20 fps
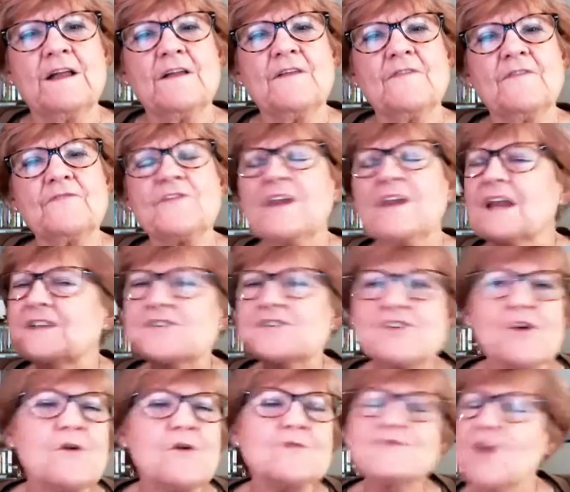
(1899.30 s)
that I
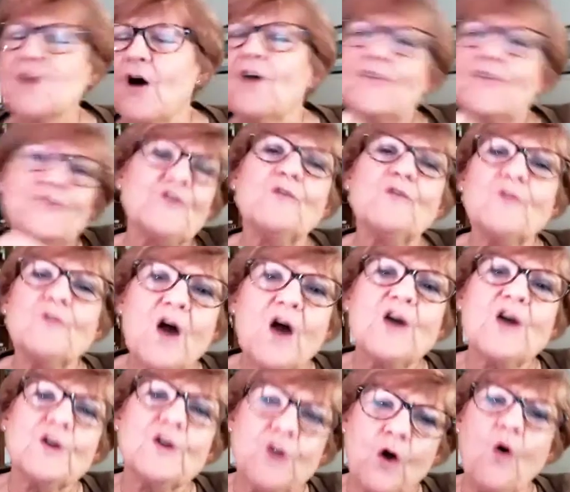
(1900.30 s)
chose also
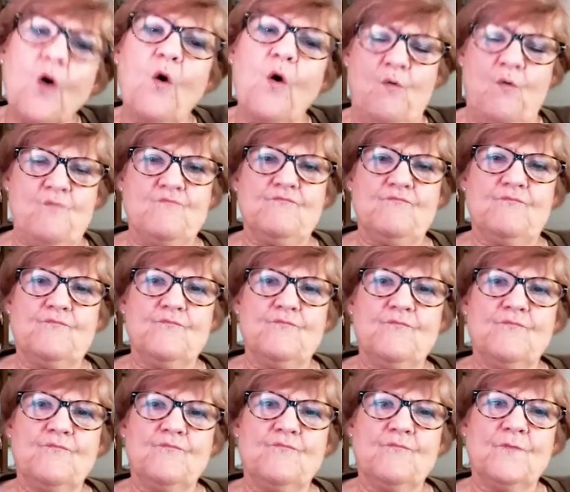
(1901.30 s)
long ago
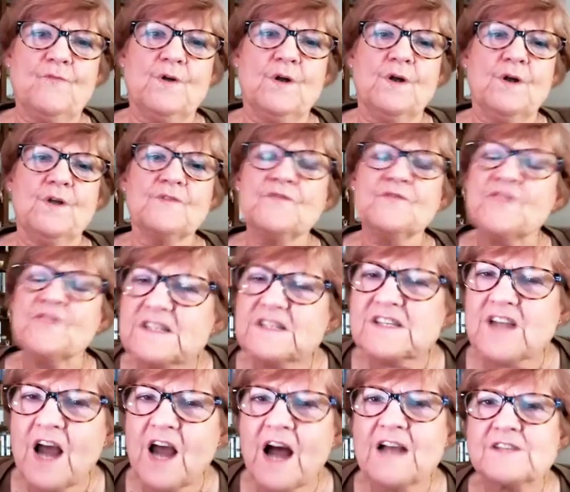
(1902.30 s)
this
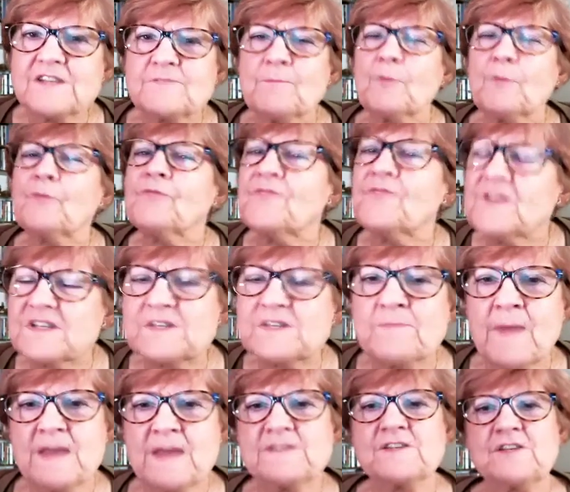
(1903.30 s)
gospel, this
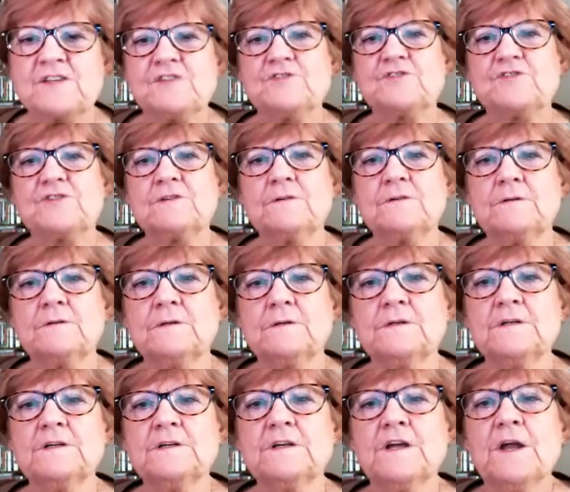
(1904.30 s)
message,
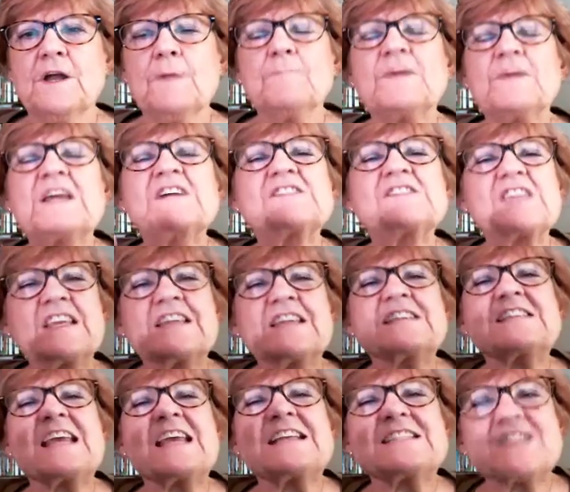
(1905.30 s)
because it
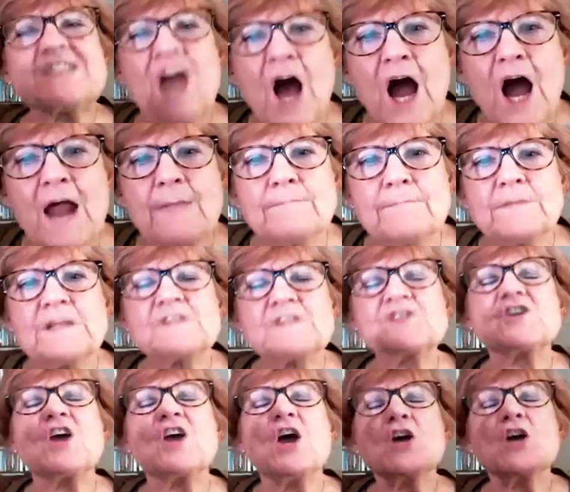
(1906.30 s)
is a
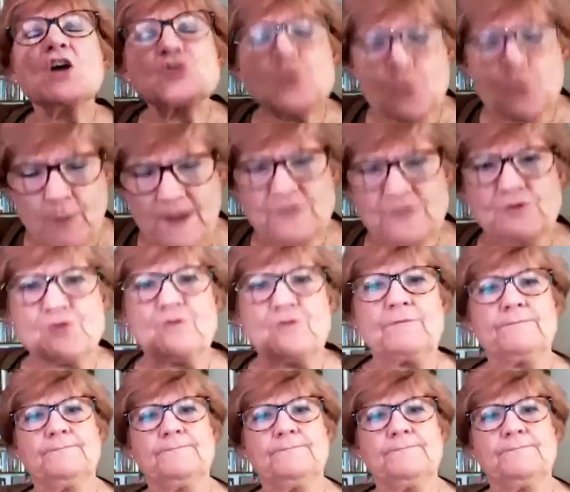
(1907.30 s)
timeless treasure.